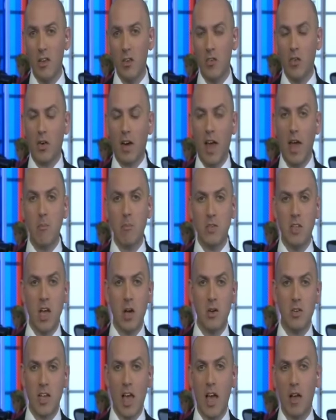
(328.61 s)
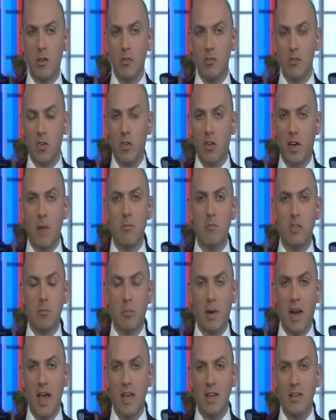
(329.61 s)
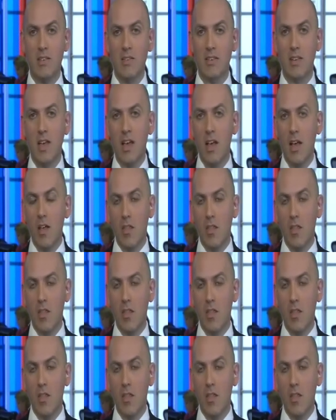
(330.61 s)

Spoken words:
You've got empty hotels, you've got empty planes.